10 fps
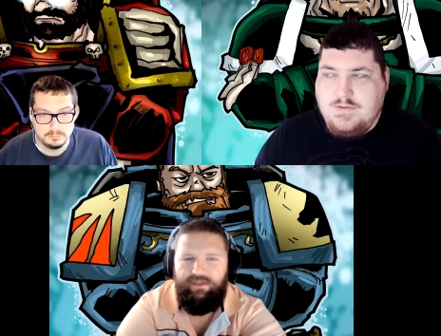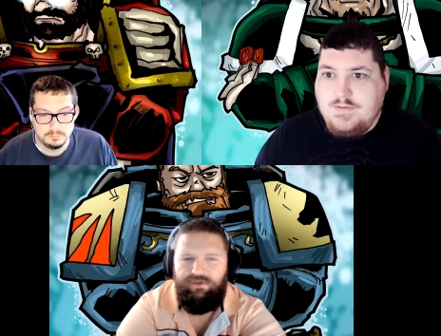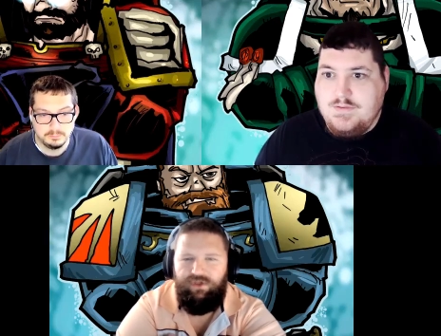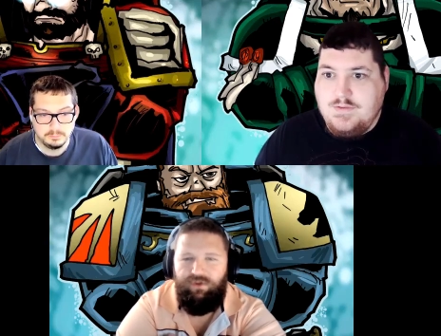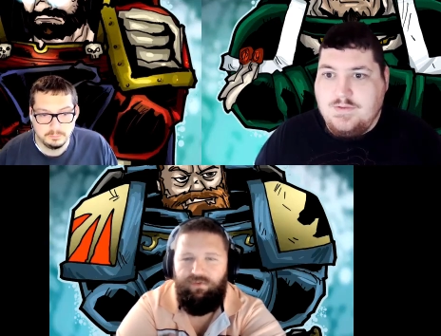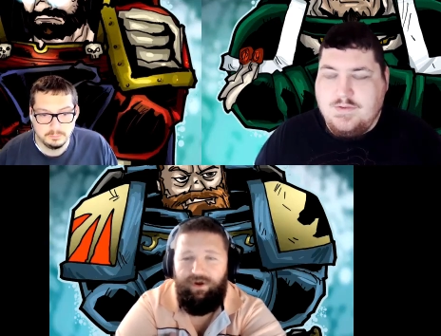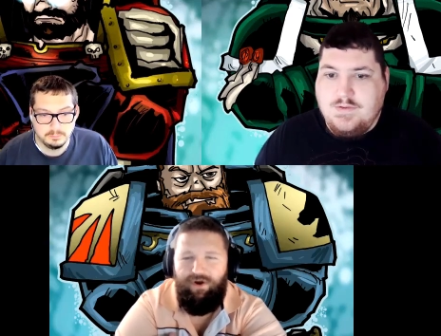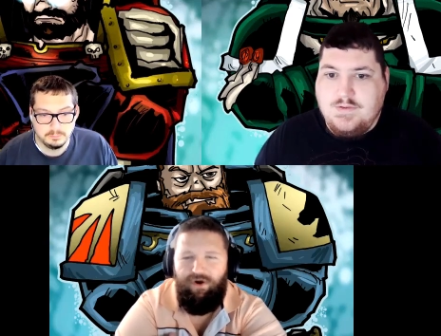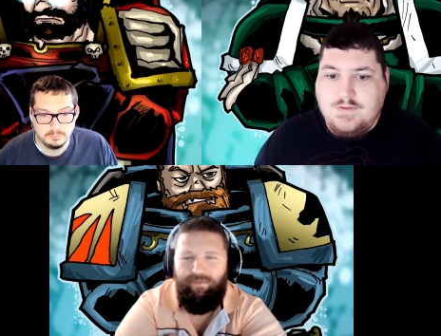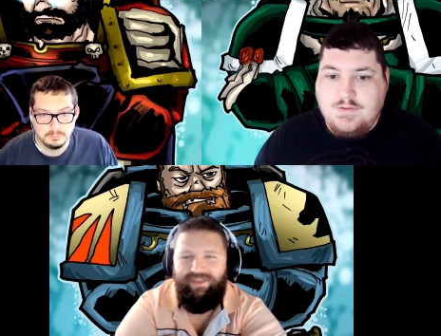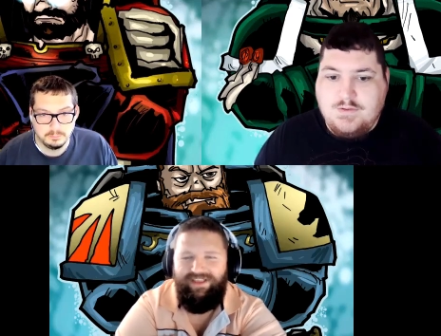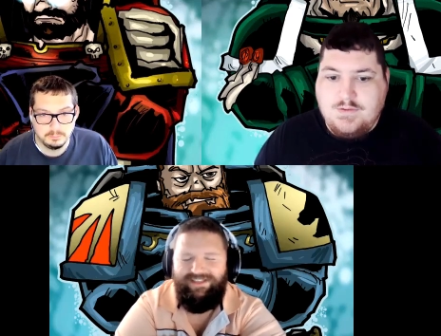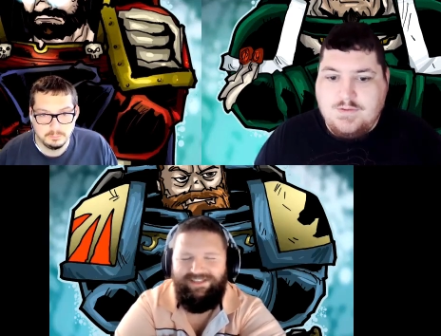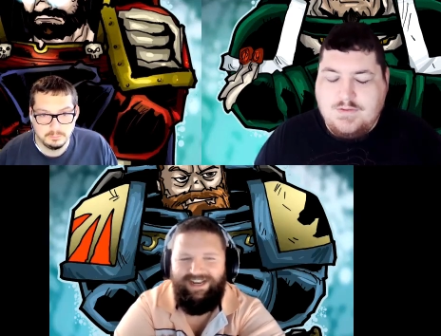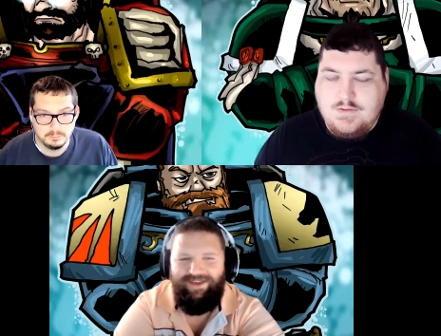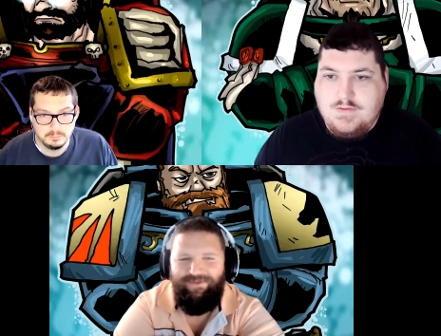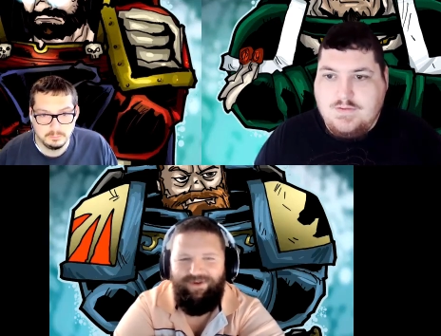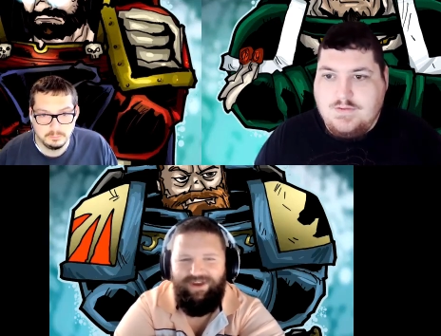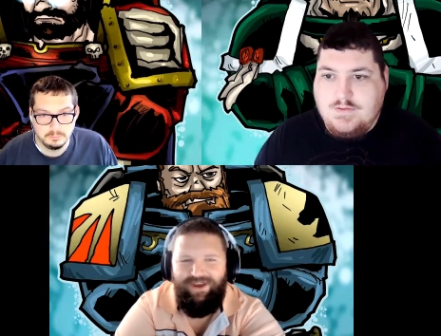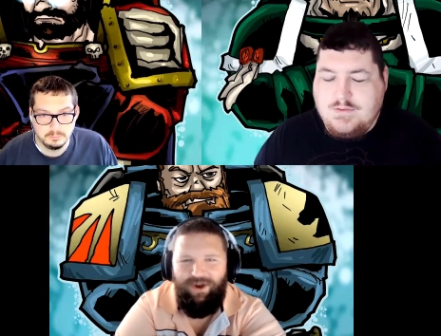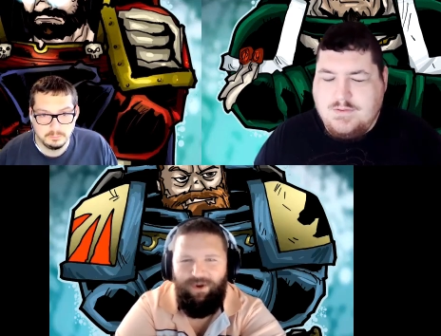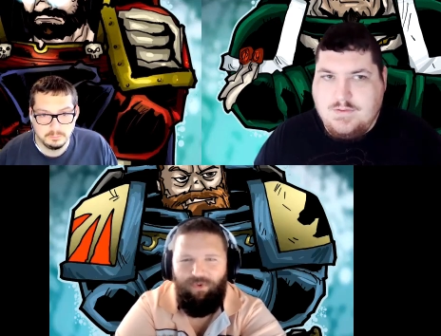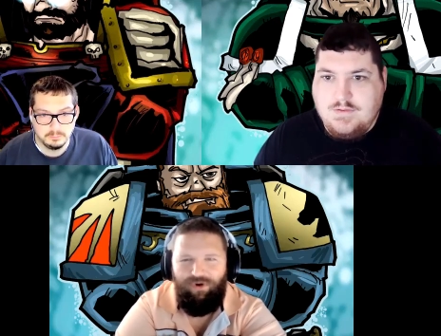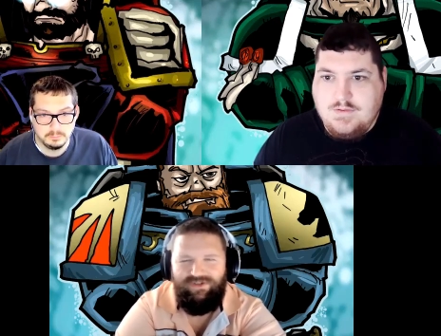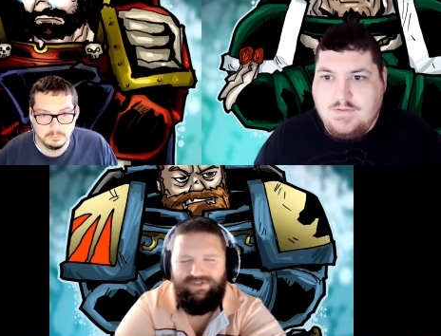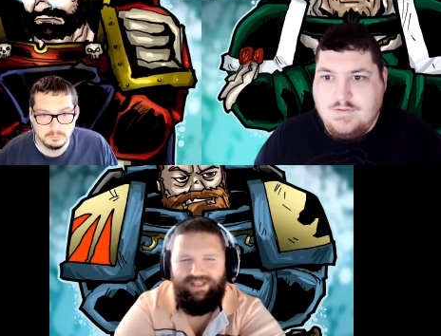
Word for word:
Speaker 1: only one army that's any worse than